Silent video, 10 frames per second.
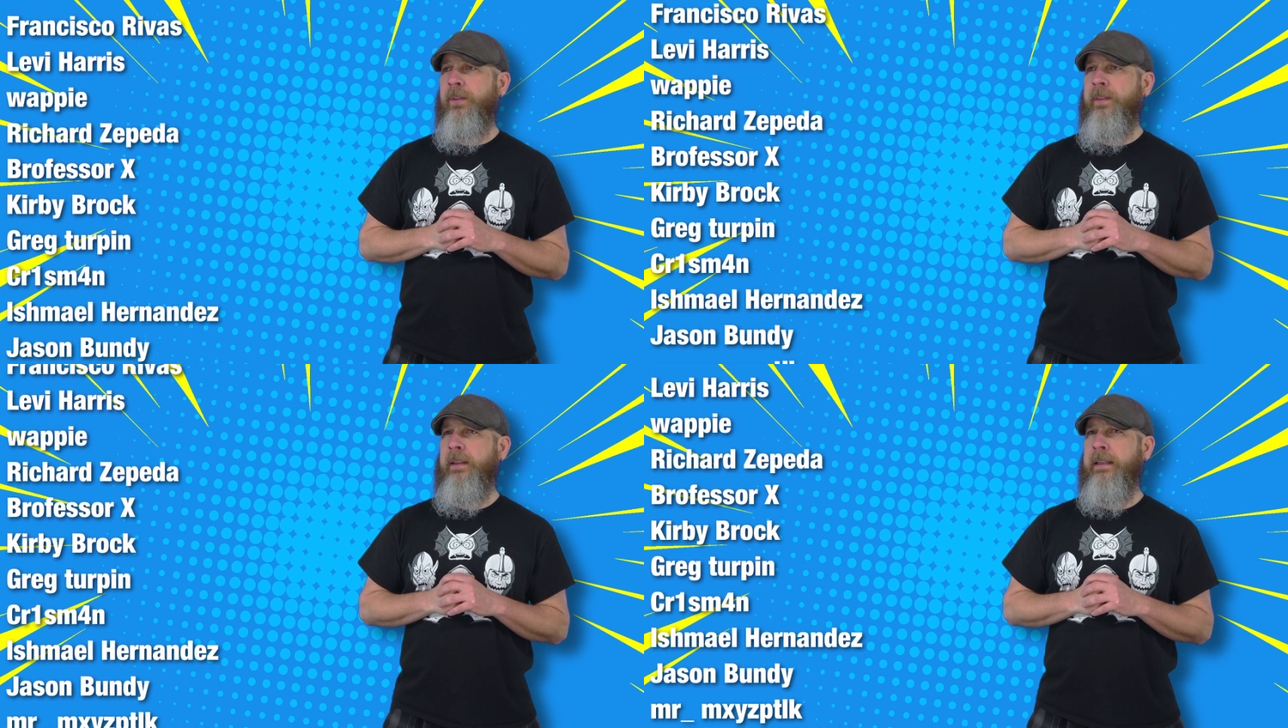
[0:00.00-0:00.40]

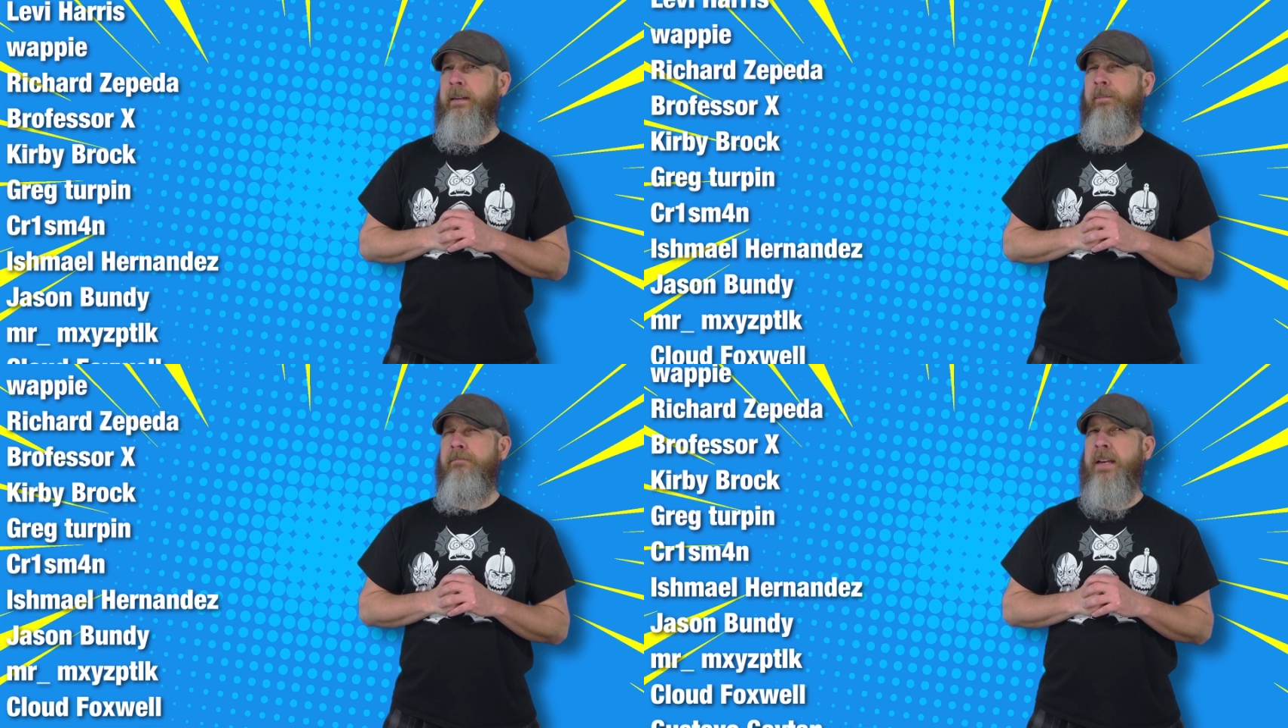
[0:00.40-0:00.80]

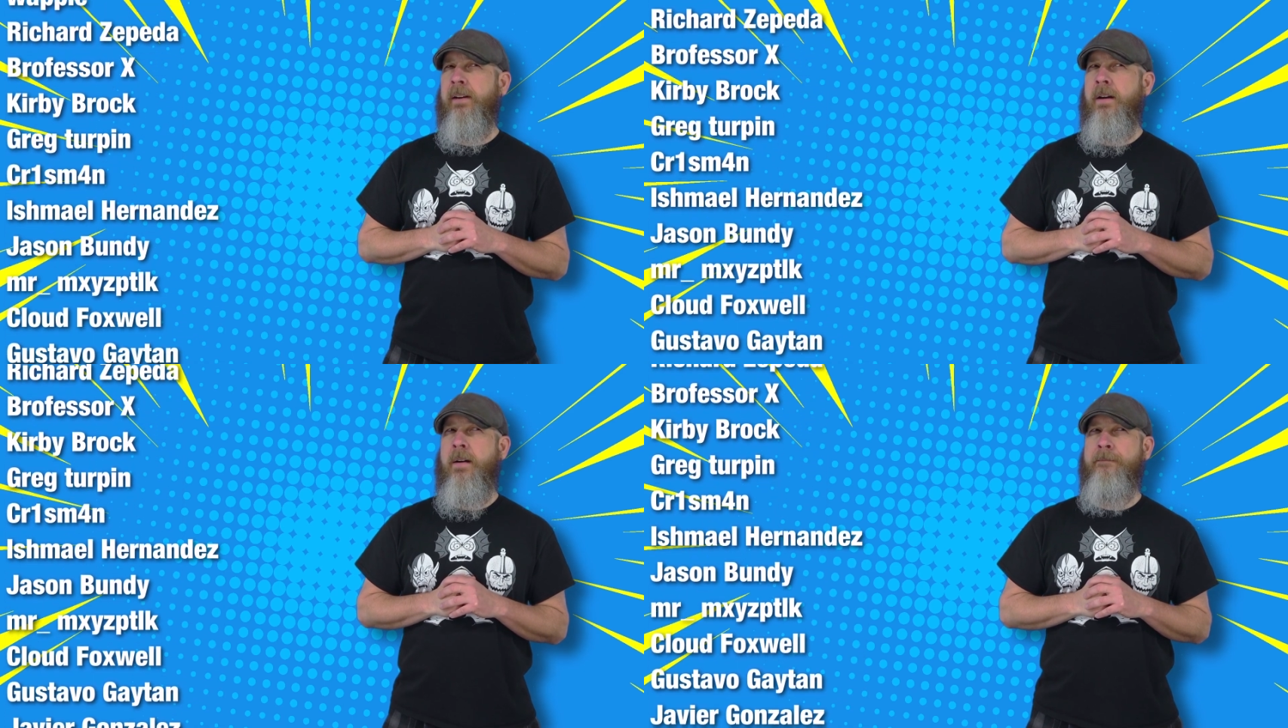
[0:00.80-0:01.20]
the
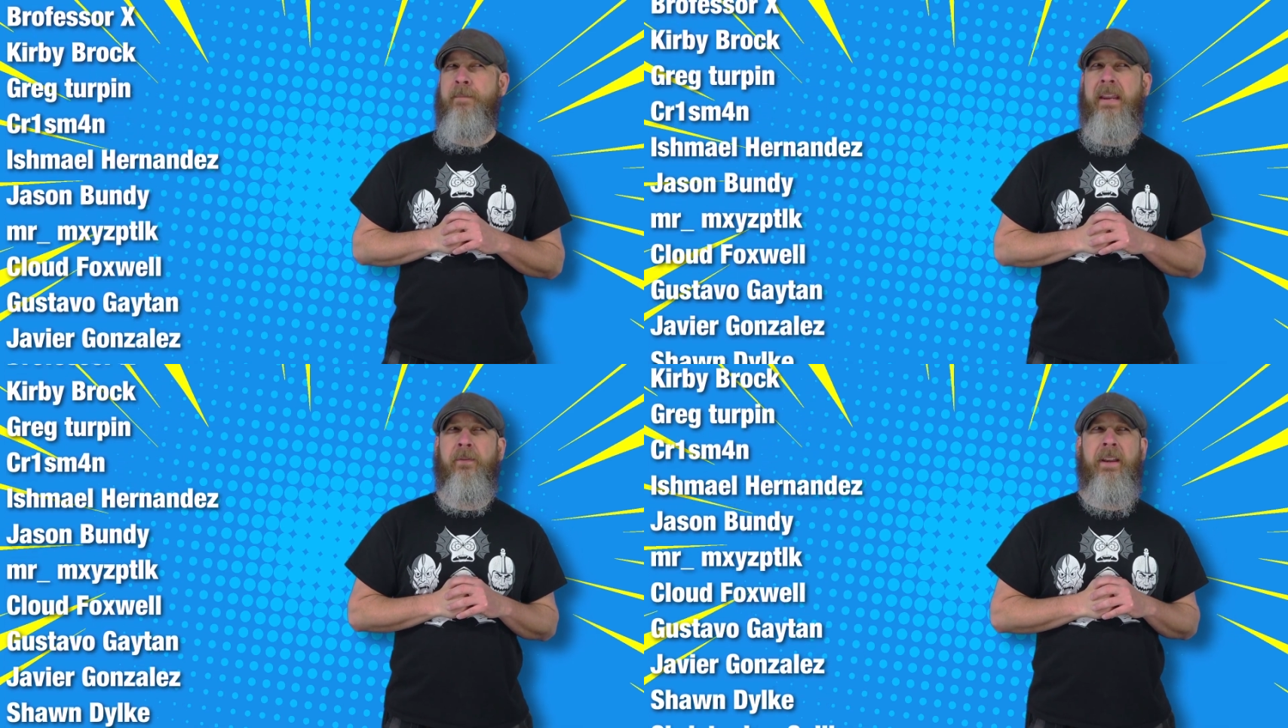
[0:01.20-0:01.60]
Metacom
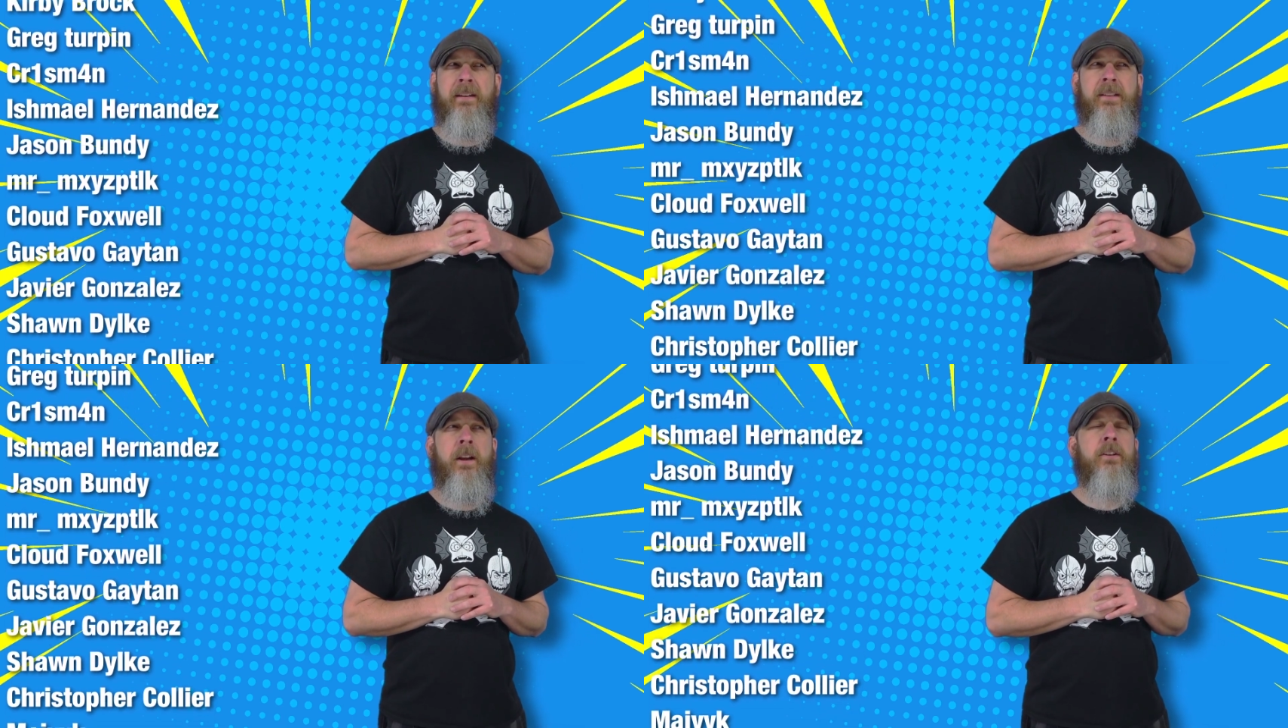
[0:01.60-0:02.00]

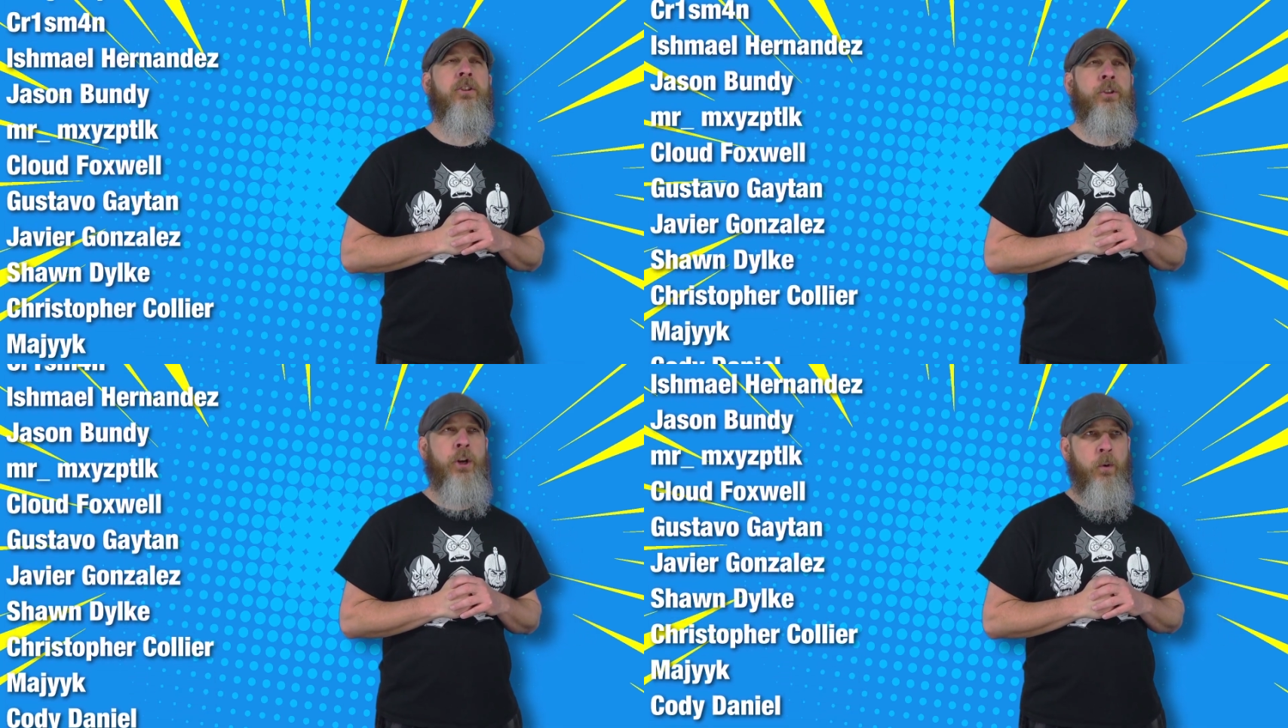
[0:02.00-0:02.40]
Mafex
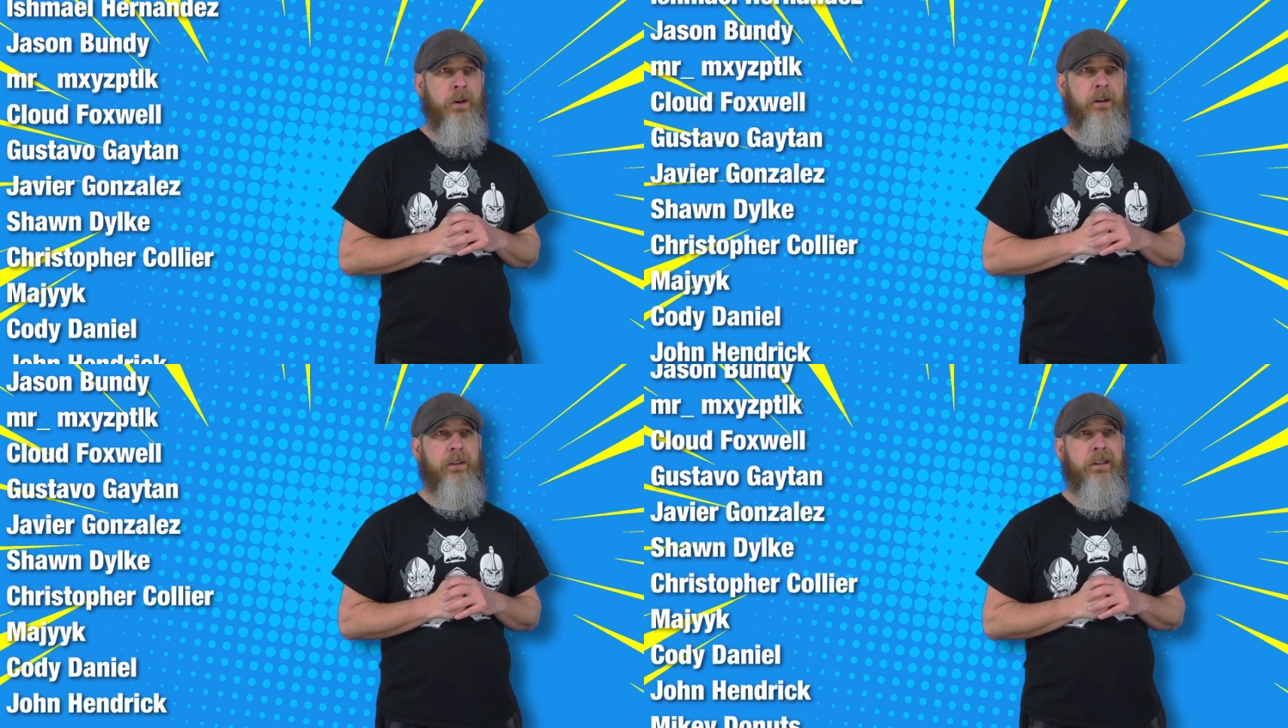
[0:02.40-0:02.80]
Hush
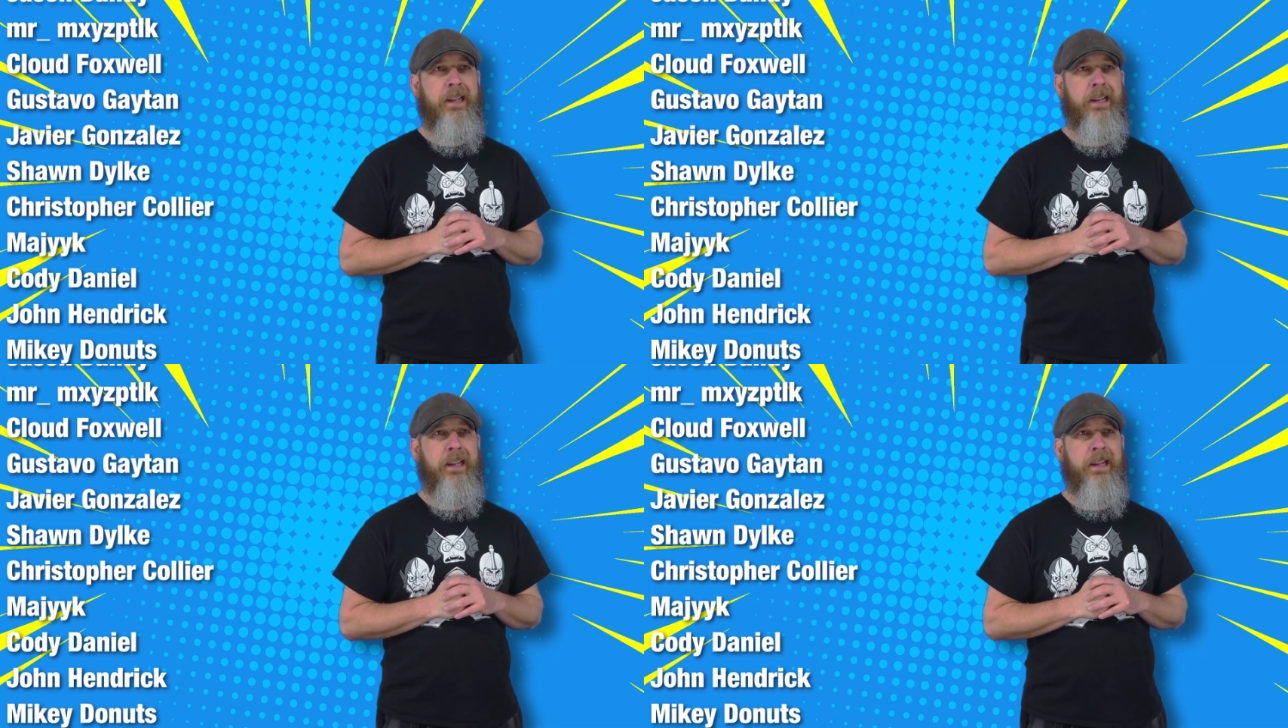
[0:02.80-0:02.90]
Joker.